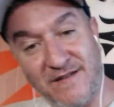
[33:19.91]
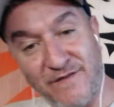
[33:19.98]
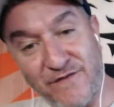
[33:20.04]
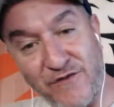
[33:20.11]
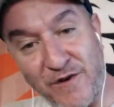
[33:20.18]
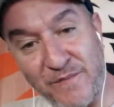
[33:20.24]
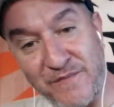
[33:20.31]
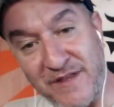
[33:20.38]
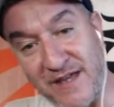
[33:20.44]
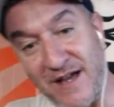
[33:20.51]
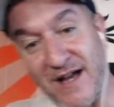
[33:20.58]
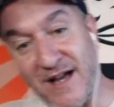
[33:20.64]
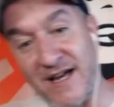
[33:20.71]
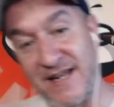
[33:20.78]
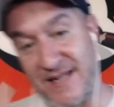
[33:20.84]
from the
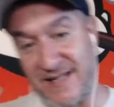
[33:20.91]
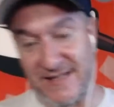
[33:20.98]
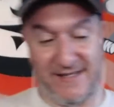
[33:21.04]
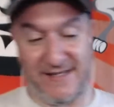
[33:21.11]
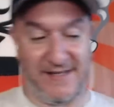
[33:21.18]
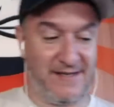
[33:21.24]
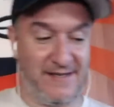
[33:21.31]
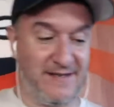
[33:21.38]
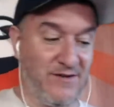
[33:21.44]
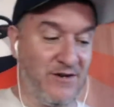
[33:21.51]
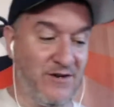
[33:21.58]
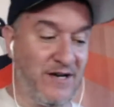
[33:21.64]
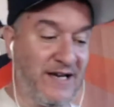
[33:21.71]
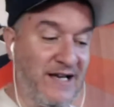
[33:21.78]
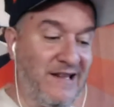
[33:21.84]
audience so i
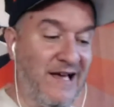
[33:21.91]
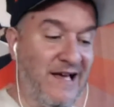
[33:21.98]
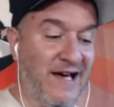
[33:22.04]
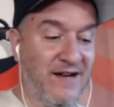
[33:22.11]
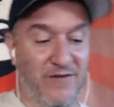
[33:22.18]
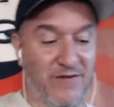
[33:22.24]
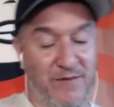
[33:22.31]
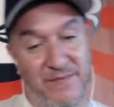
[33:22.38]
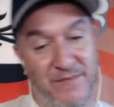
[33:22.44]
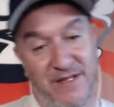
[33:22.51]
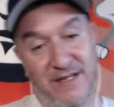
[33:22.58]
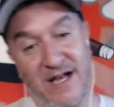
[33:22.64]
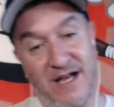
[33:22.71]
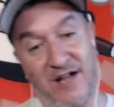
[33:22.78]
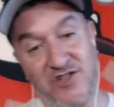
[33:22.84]
got a lot of them
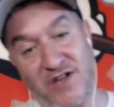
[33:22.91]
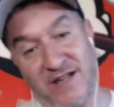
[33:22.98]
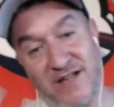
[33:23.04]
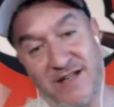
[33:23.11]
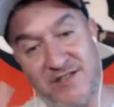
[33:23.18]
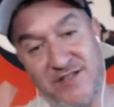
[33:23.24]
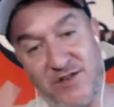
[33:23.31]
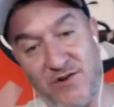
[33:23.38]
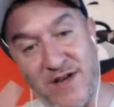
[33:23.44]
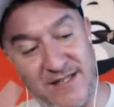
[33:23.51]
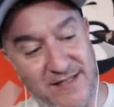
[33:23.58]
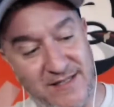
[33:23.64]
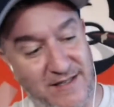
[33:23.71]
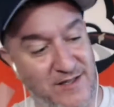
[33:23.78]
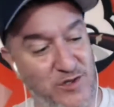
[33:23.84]
i'll try not to ask any
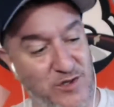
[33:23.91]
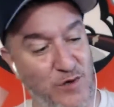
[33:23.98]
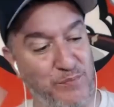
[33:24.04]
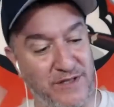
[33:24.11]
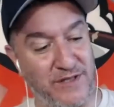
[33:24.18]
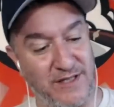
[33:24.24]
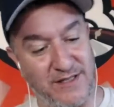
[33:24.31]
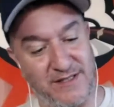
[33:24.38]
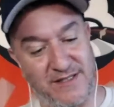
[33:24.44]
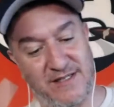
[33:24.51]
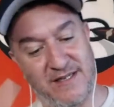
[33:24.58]
duplicates